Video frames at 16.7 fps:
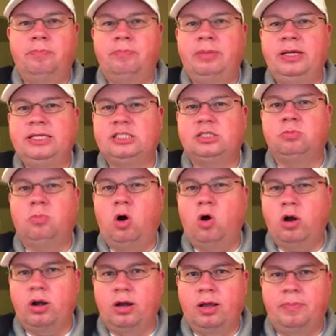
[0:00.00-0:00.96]
Be
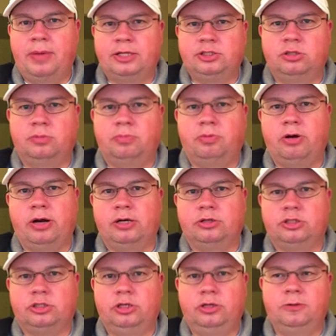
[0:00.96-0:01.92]
smart about your
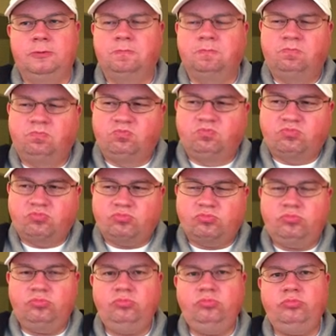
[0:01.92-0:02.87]
prayers too.
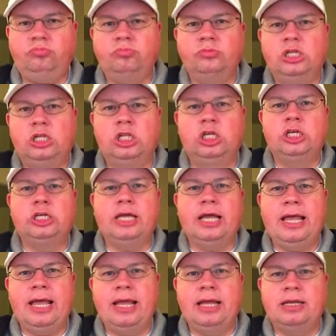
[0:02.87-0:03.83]
Look
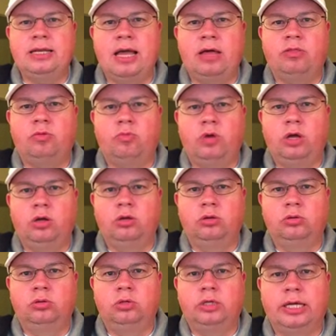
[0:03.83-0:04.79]
ahead down the
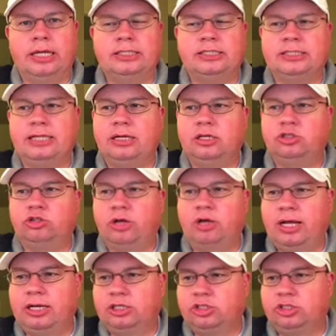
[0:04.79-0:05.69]
road. Instead of trying